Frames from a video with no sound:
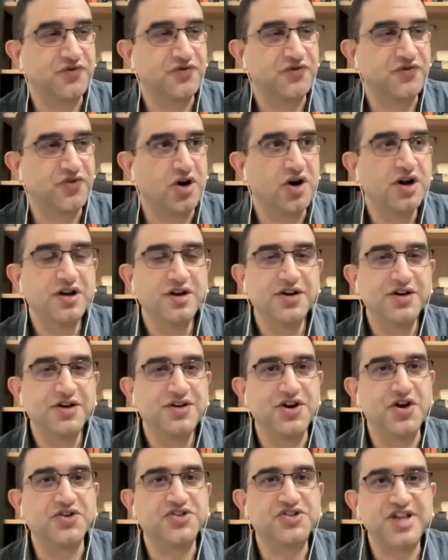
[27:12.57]
for
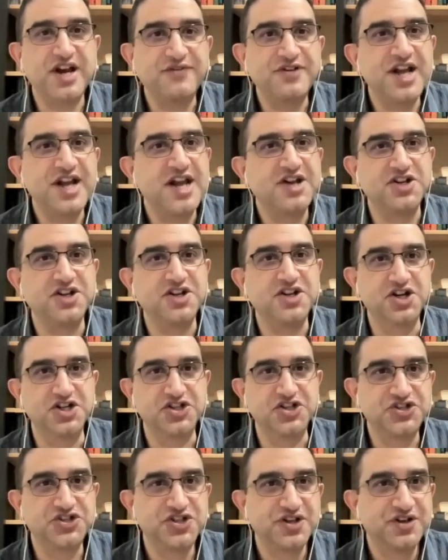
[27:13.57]
7-8
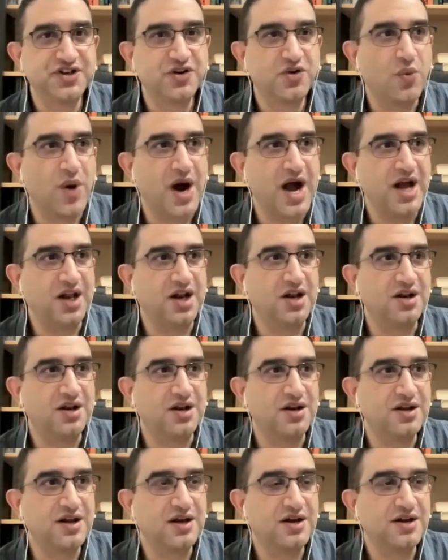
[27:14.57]
years, while